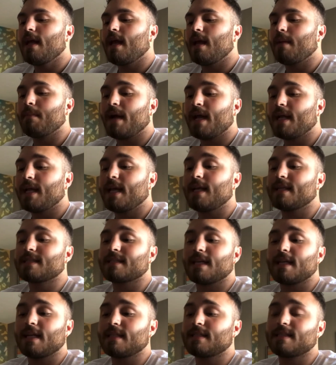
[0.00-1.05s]
In my case,
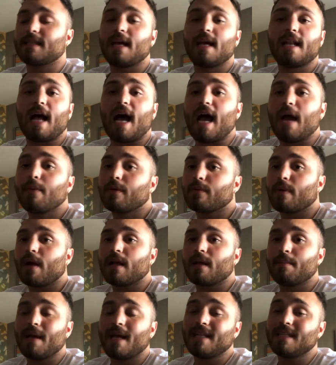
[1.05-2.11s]
like I said, I would
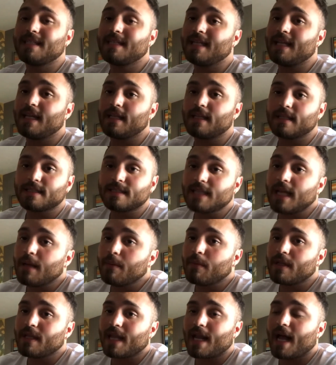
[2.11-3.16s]
recommend getting the same
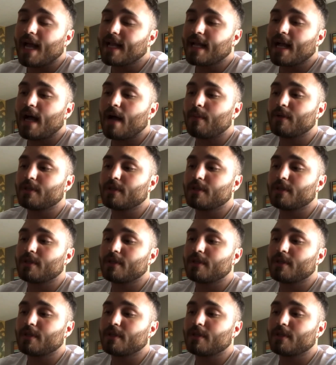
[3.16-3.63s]
one that I got,